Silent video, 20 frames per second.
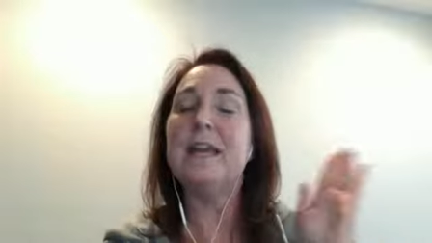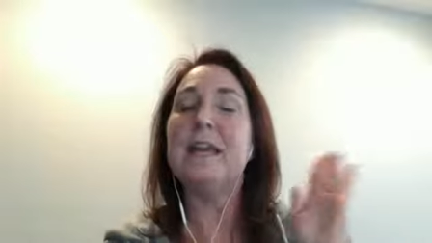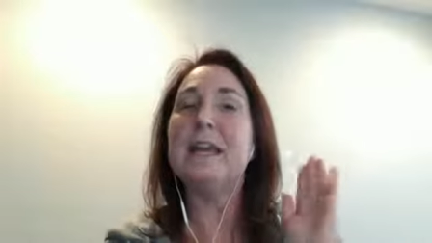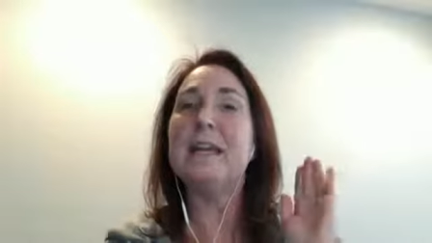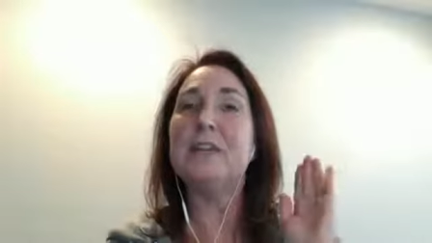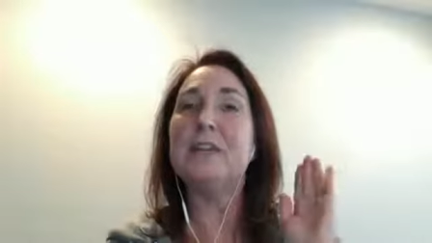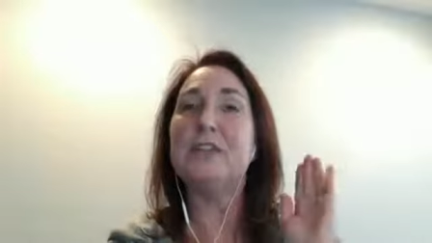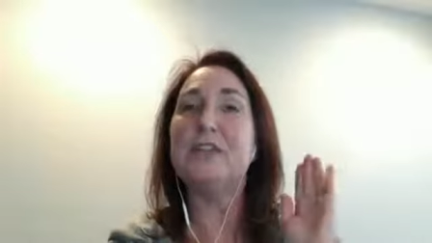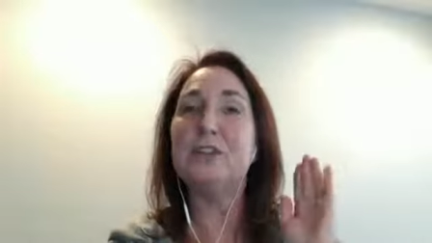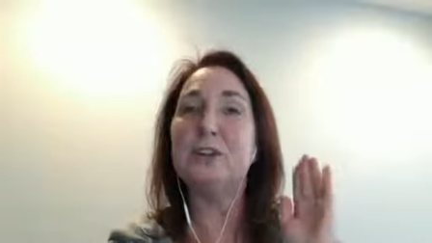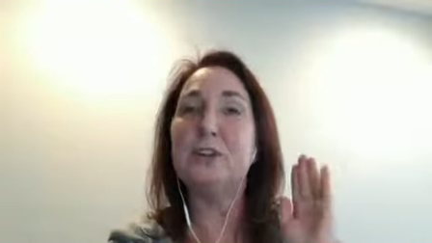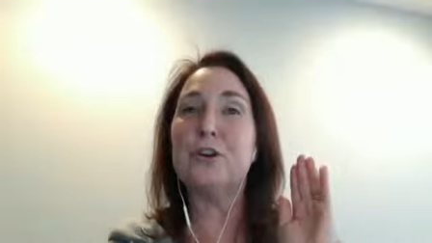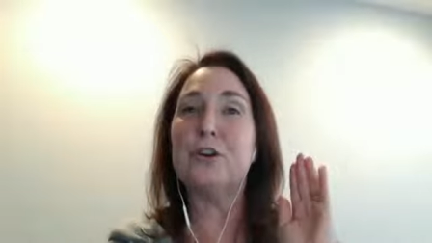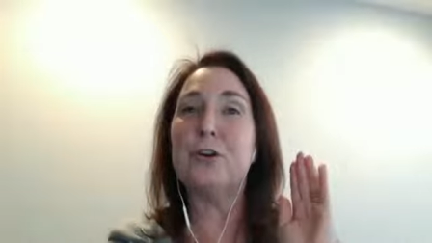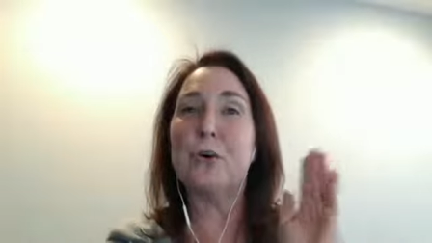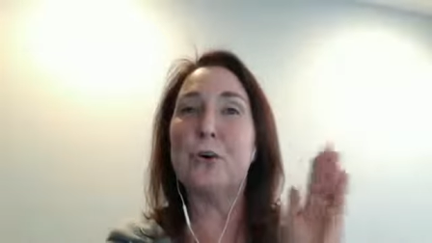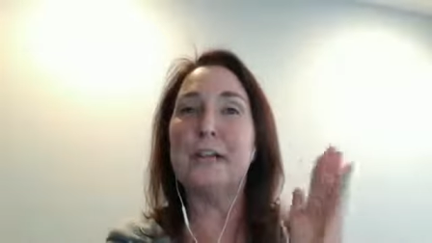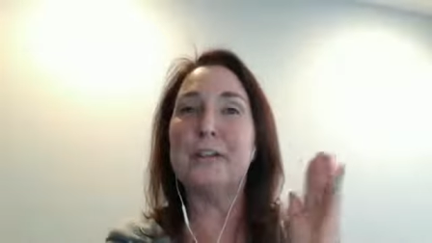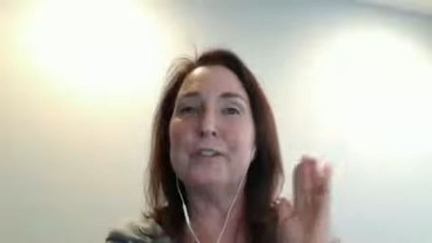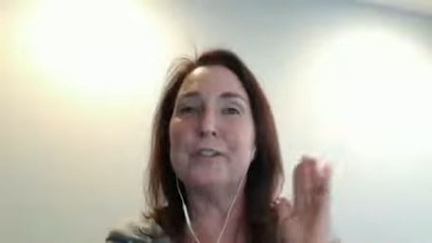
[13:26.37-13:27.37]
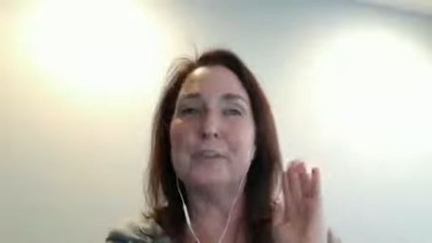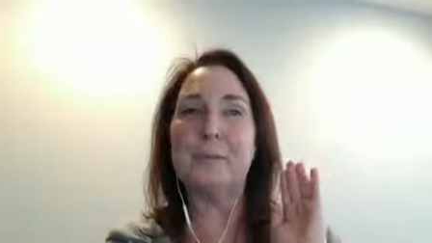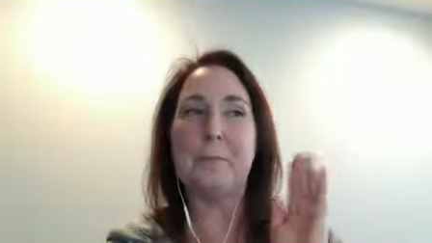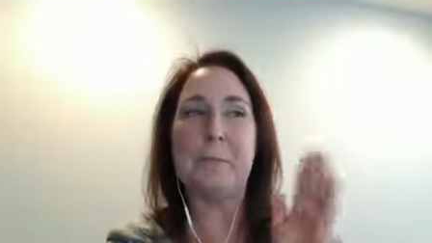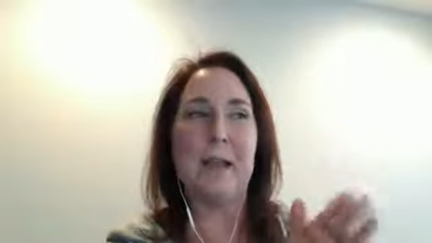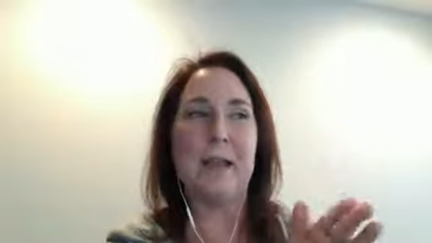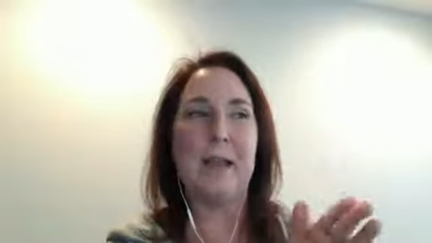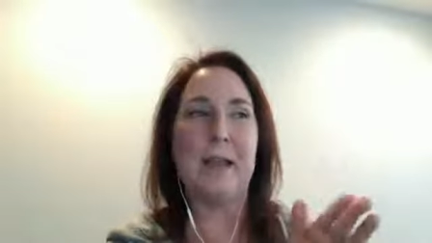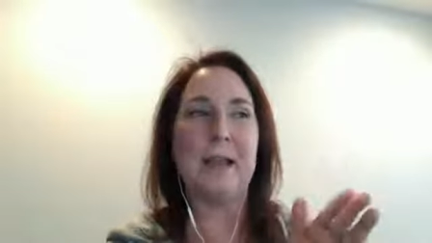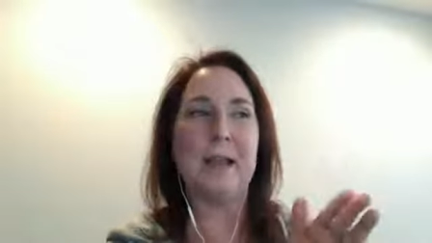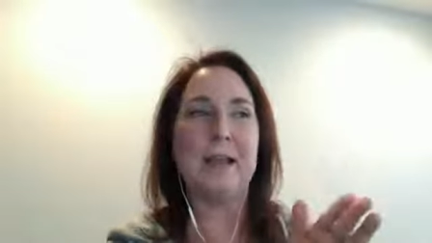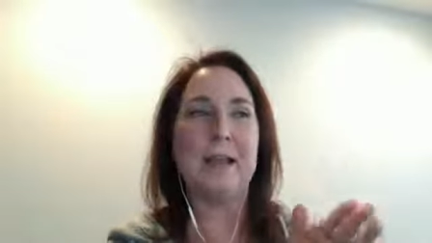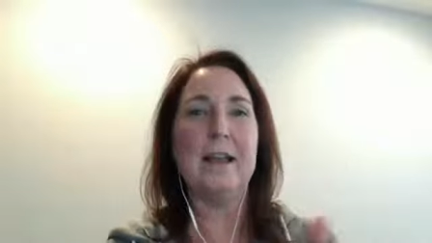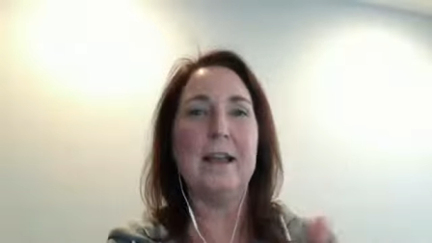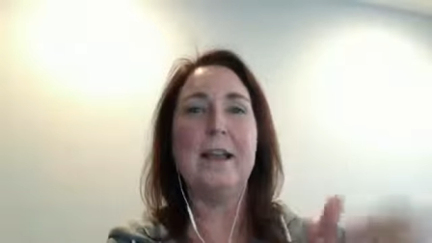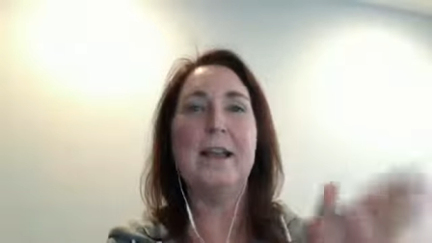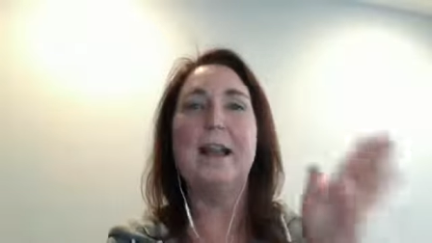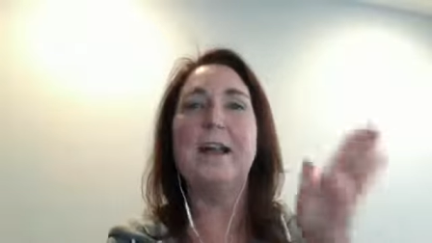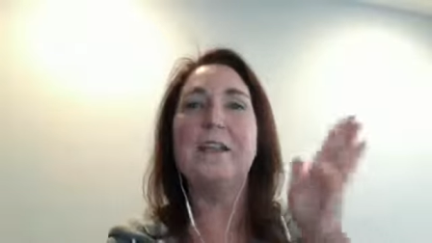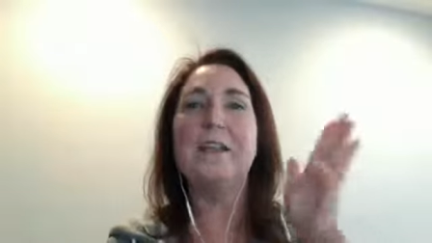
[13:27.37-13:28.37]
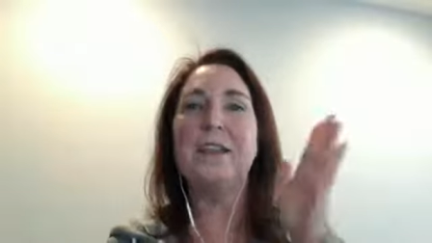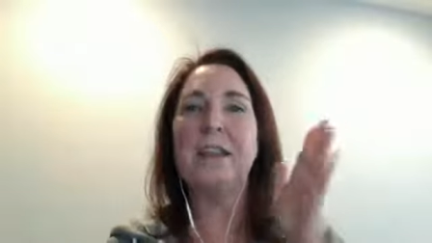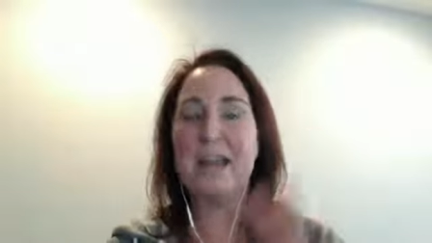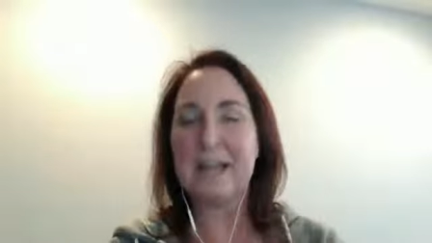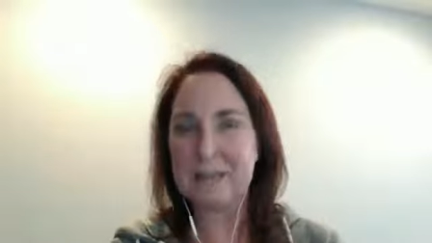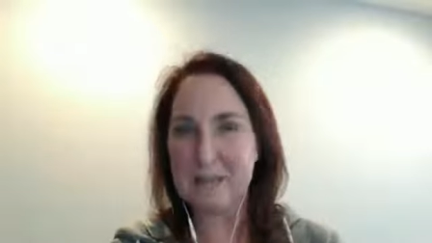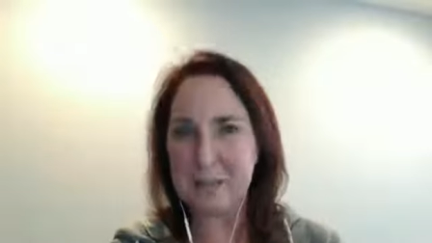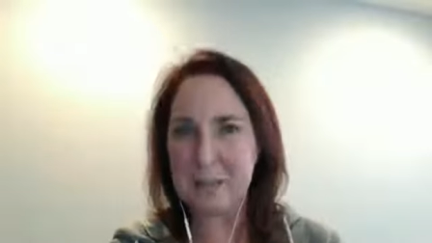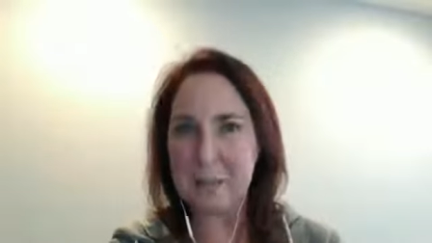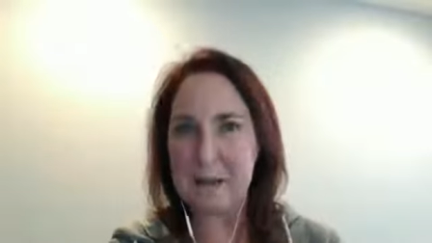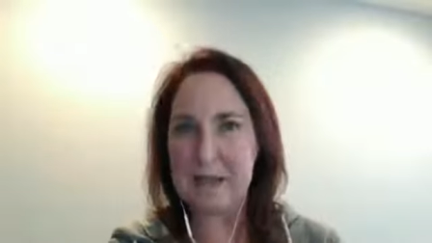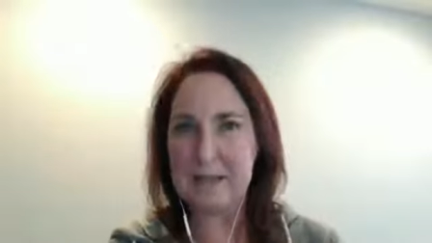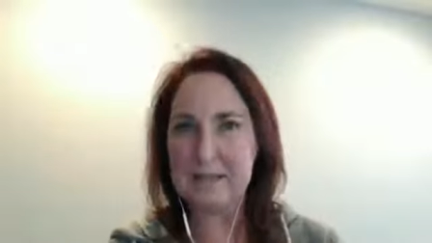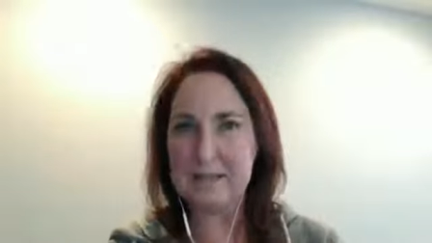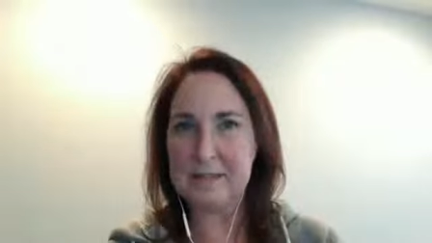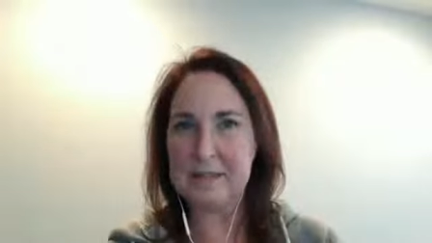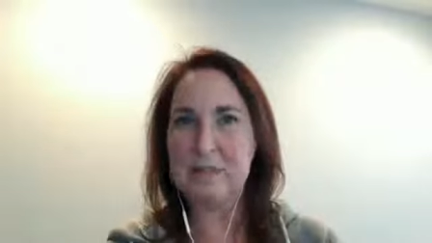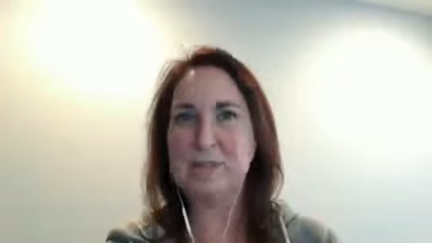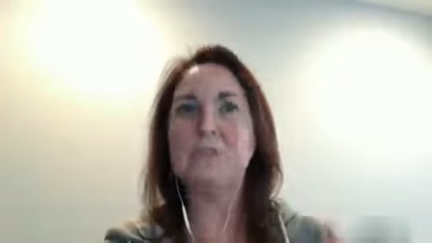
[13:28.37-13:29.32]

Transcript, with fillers: is you're going to pick the next space.